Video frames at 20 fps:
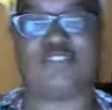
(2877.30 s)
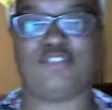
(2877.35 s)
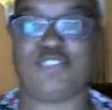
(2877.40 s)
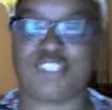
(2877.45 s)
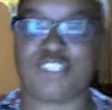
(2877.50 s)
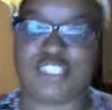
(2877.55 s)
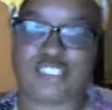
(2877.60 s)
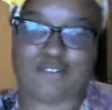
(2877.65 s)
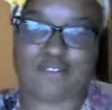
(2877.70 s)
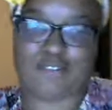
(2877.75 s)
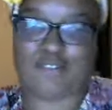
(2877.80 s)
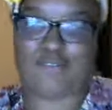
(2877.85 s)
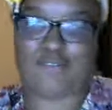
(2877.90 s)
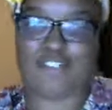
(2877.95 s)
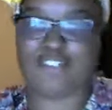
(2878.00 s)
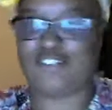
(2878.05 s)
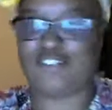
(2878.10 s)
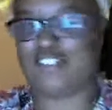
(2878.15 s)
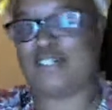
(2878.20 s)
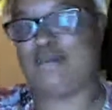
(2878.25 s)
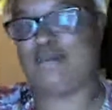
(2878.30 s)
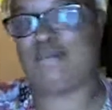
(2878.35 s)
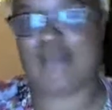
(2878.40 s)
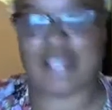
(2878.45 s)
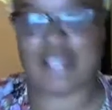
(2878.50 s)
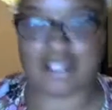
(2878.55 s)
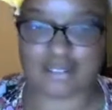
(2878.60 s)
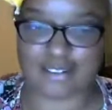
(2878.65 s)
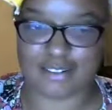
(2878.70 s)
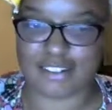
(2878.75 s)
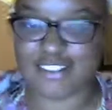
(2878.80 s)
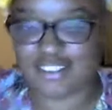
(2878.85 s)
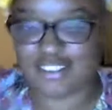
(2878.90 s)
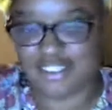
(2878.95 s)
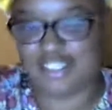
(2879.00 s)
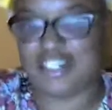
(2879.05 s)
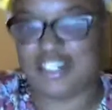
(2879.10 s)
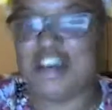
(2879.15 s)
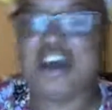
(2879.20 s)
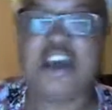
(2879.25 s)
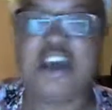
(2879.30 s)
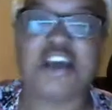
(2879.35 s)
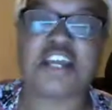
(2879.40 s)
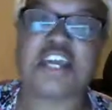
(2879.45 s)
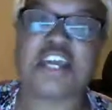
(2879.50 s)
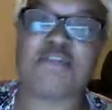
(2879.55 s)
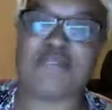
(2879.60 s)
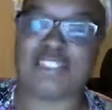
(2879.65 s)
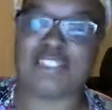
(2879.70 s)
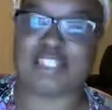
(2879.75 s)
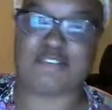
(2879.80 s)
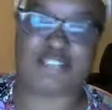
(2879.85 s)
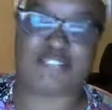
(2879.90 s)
she want me to do something. I might give myself